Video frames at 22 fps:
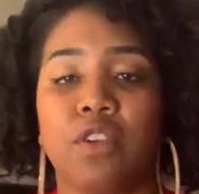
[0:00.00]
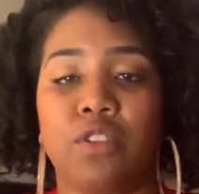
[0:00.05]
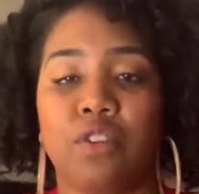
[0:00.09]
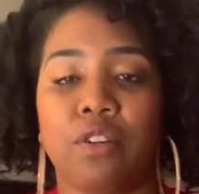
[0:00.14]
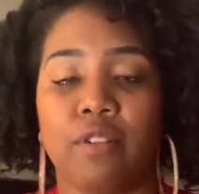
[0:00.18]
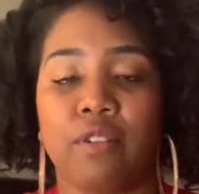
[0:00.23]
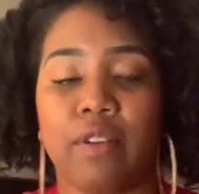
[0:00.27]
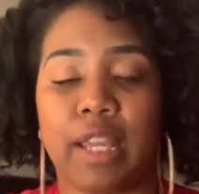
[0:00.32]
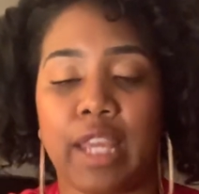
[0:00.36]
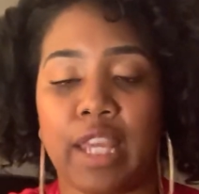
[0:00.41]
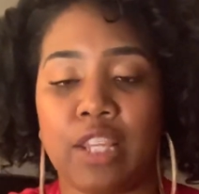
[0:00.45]

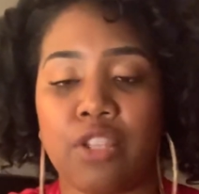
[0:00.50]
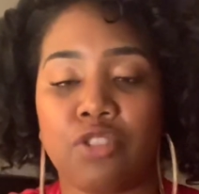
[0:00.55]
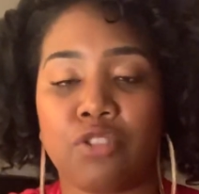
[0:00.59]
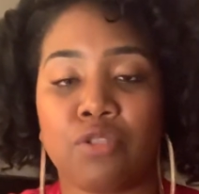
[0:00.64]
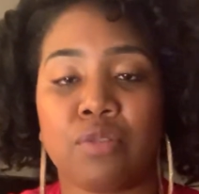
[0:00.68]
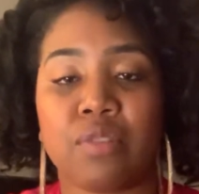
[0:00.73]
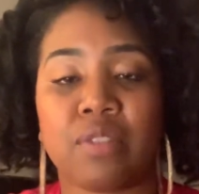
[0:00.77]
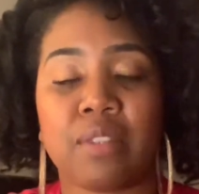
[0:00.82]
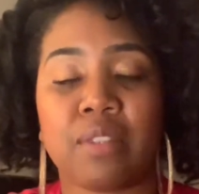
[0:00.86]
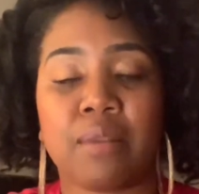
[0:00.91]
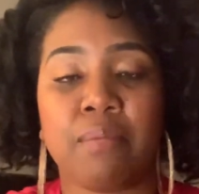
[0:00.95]
your
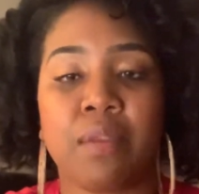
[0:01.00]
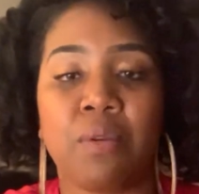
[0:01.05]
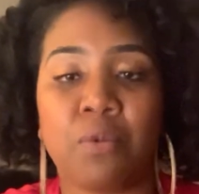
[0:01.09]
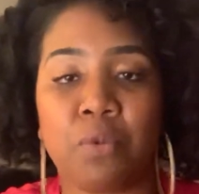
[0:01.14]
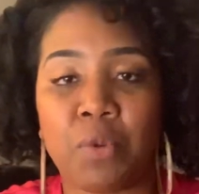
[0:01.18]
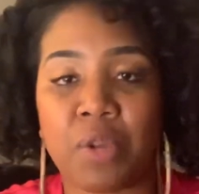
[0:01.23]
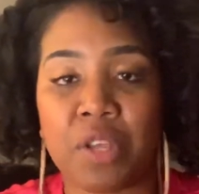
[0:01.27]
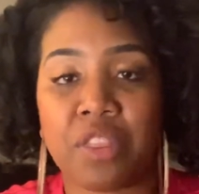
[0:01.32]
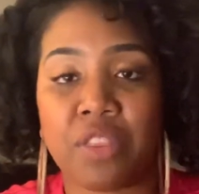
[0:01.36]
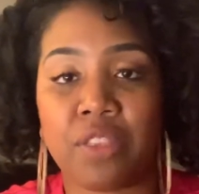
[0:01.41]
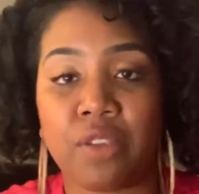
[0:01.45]
angels to be
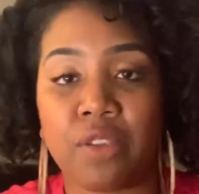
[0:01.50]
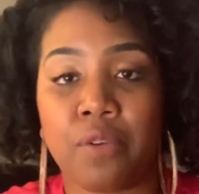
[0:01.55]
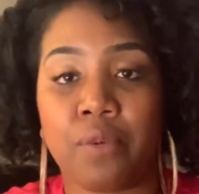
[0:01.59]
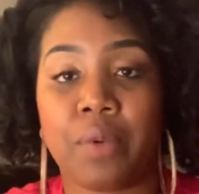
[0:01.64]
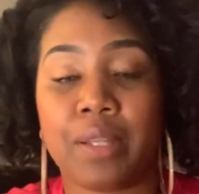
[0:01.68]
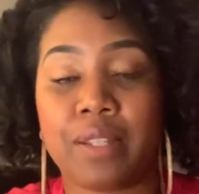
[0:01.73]
with you,